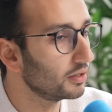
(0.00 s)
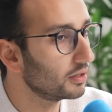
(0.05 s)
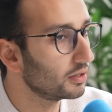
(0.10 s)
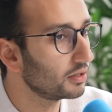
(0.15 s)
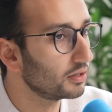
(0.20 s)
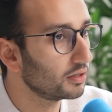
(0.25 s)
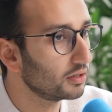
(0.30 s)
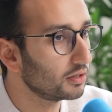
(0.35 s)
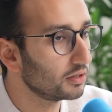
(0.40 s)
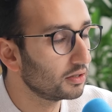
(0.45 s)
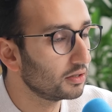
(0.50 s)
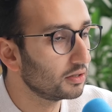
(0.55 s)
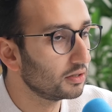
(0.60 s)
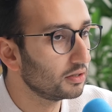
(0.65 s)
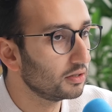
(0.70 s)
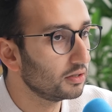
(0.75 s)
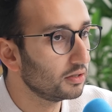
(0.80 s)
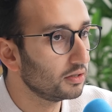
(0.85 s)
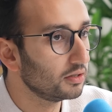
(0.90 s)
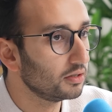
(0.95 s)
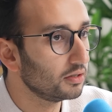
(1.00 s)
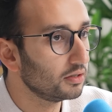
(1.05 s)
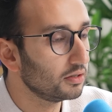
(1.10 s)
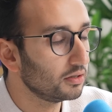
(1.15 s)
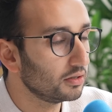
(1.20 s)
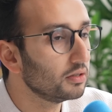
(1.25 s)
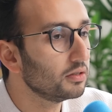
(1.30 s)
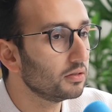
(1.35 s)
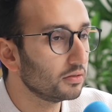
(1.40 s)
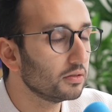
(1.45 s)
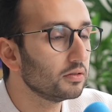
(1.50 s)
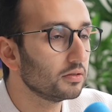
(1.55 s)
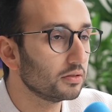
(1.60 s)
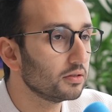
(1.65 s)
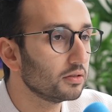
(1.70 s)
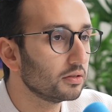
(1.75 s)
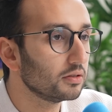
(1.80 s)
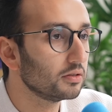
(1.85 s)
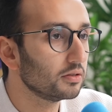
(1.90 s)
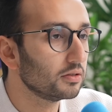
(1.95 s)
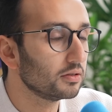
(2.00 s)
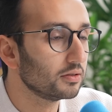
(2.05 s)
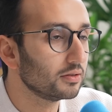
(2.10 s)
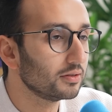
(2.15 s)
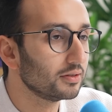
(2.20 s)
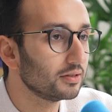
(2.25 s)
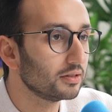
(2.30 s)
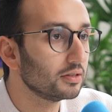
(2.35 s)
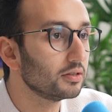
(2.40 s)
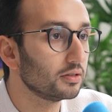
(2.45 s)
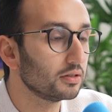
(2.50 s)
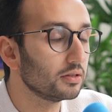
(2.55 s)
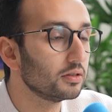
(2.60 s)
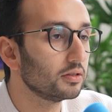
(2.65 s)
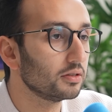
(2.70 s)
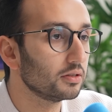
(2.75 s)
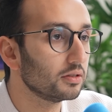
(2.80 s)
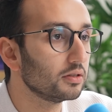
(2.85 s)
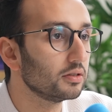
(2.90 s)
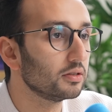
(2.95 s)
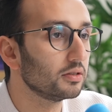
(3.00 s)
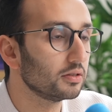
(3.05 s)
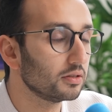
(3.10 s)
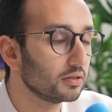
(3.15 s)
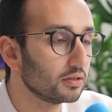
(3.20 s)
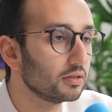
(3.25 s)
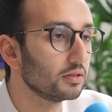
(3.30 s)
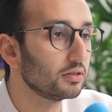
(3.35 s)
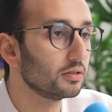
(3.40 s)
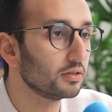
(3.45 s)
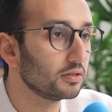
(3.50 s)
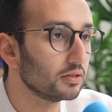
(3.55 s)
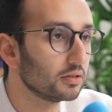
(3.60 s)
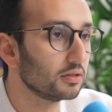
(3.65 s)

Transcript: You know, if I could sum it up any better than that, I would, but that was what it felt like to me.